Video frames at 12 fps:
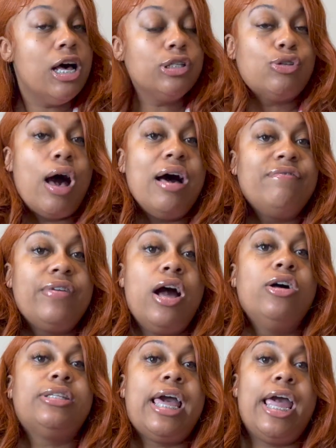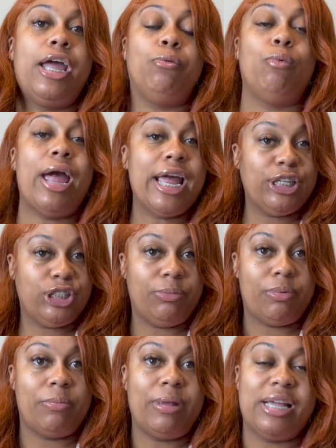So I found a way
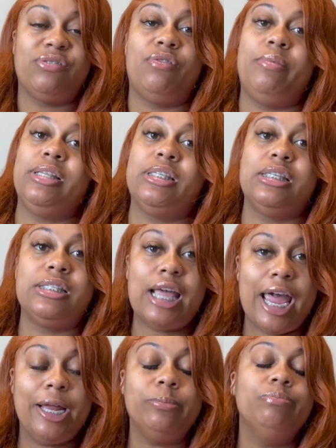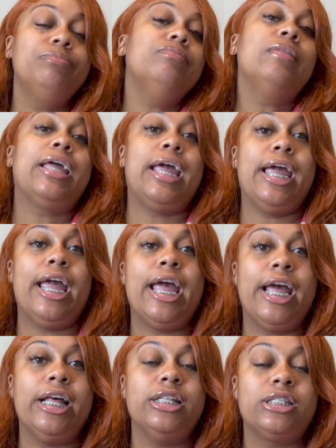cheaper place for me to stay.
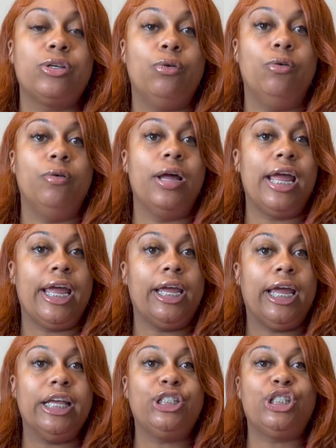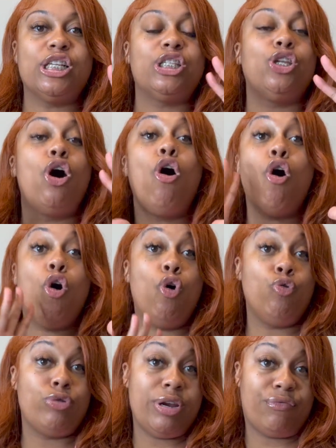And it's just in a
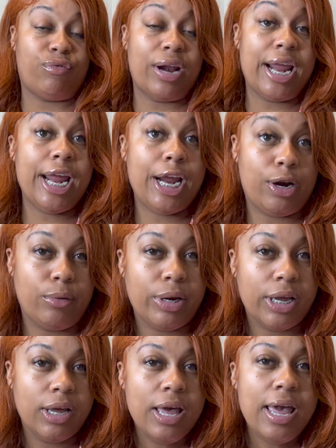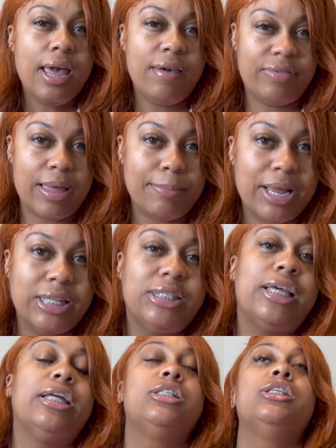whole different area, if that makes
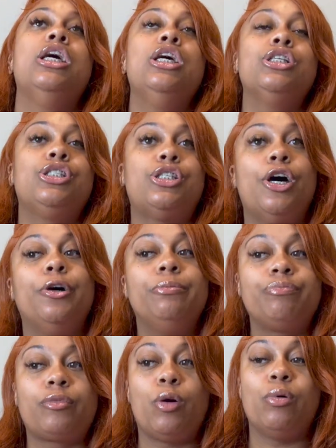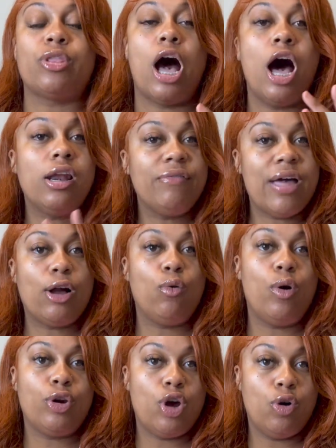sense. So with all of that
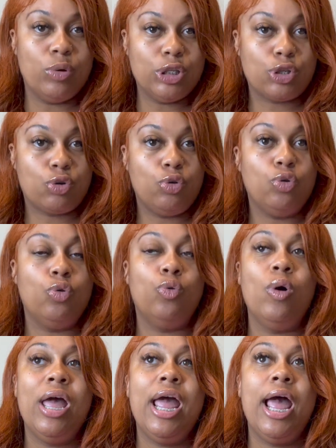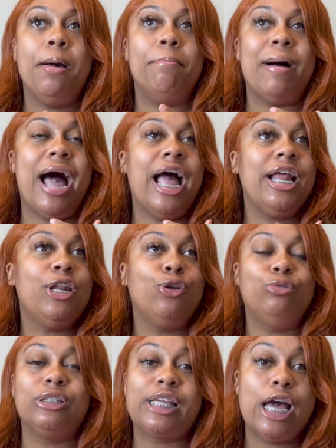going on with school, my
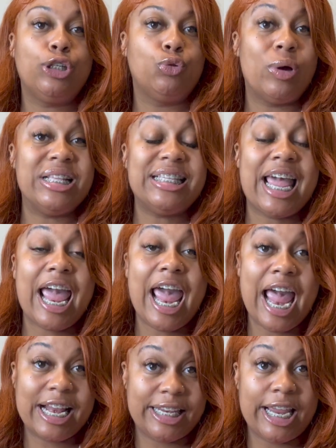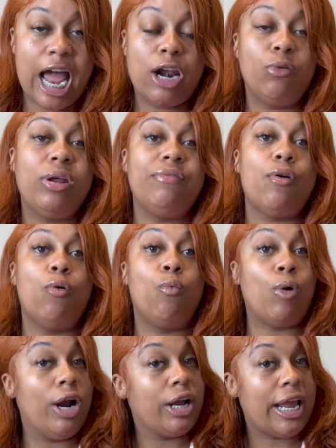new schedule is hectic. I don't even
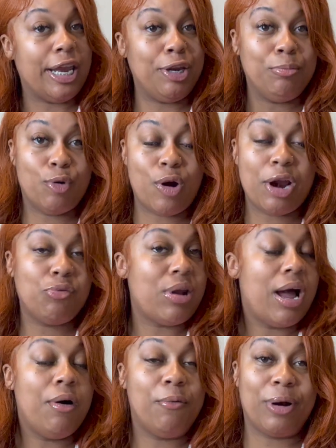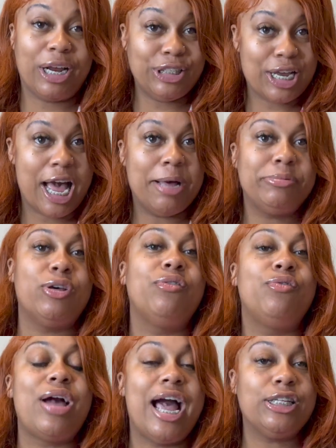work anymore. I do not work a job. So
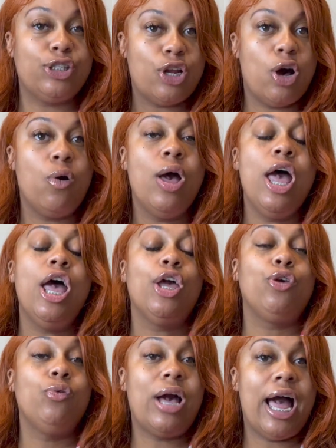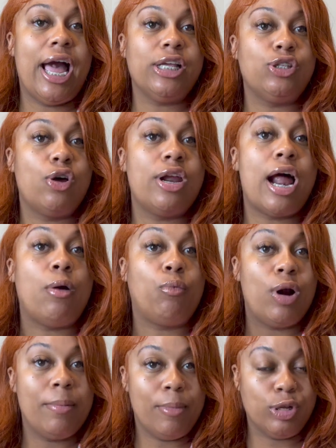you guys know, you guys know that I
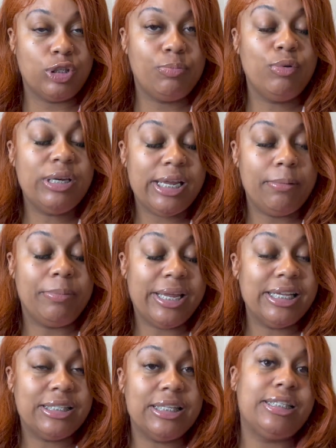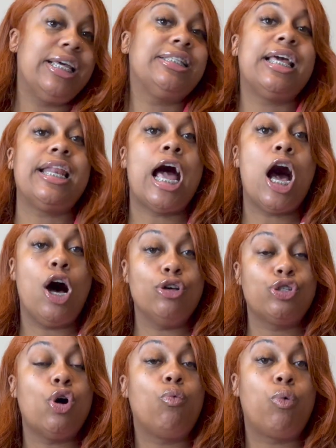run multiple businesses and I
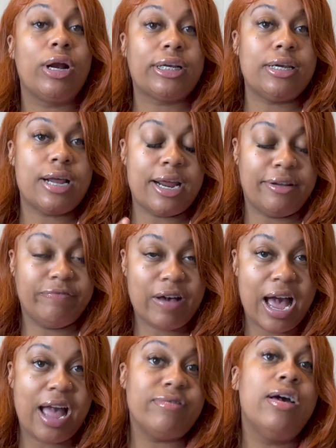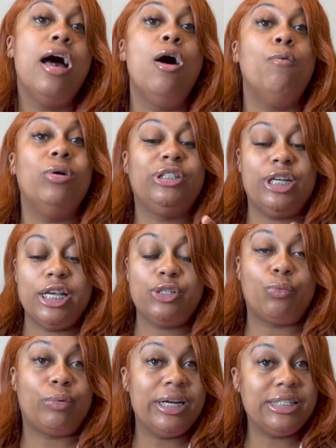also work a nine to five. Well,
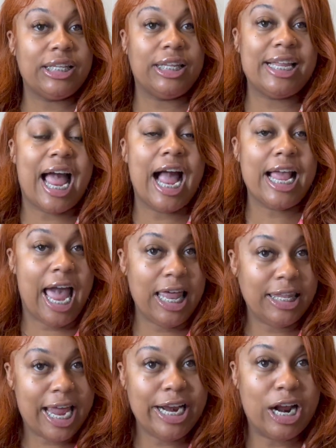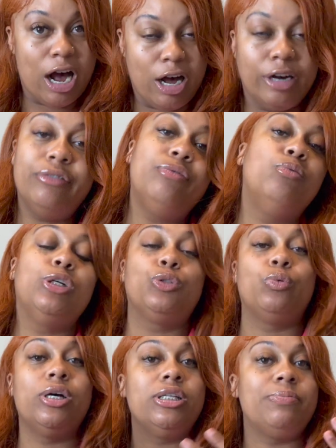just recently I got laid off,
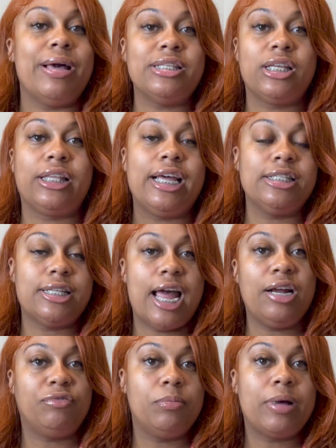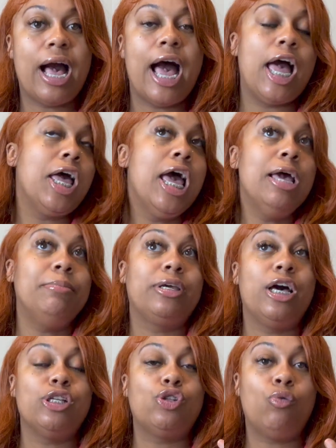which was basically a sign from God
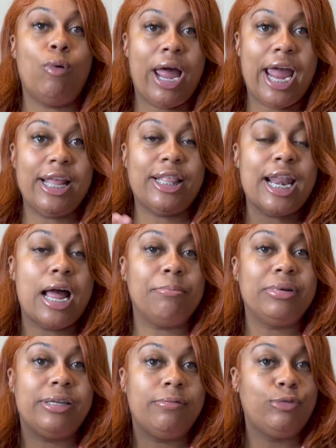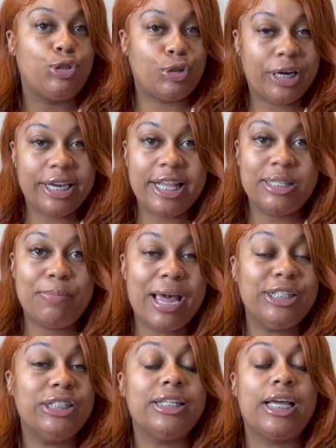because the way that I'm treating these
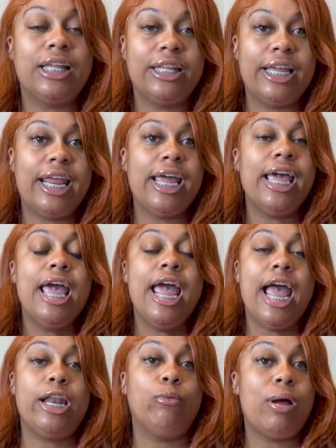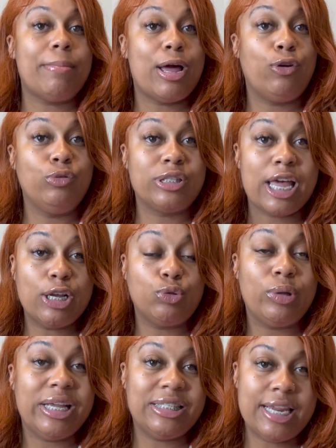patients in clinic and the way my new
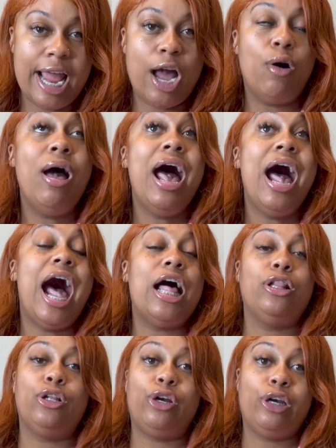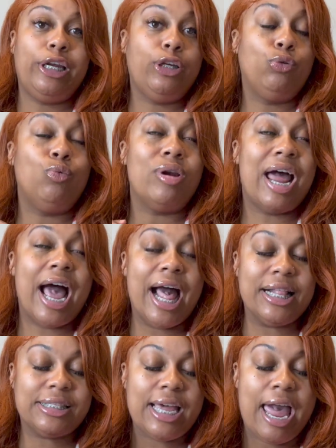schedule is now, I literally do
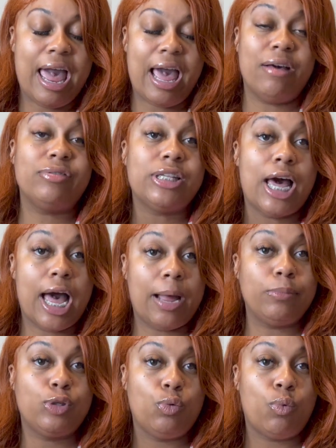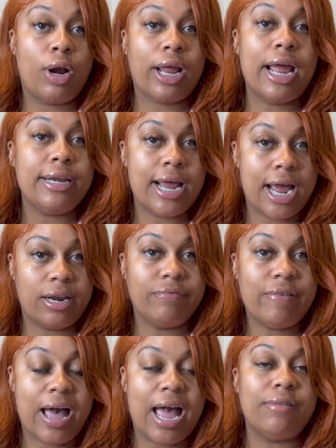not have time to work a nine to
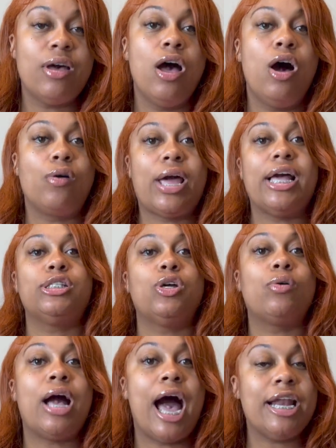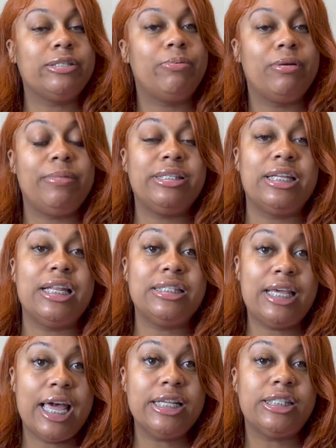five. Okay, so God is putting me to the
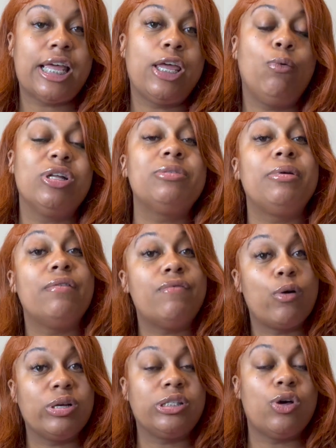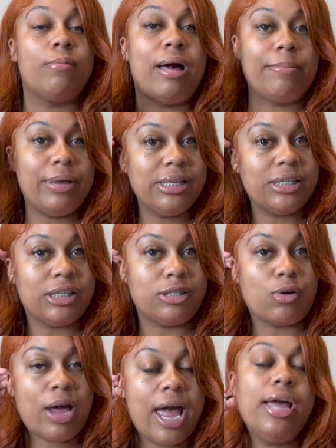test and he wants me to focus on my businesses,
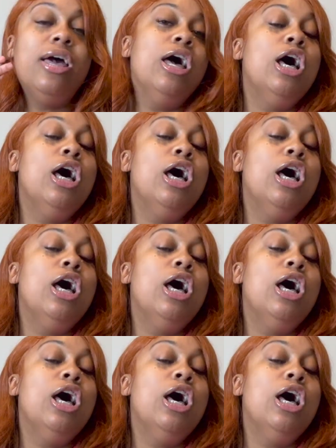okay?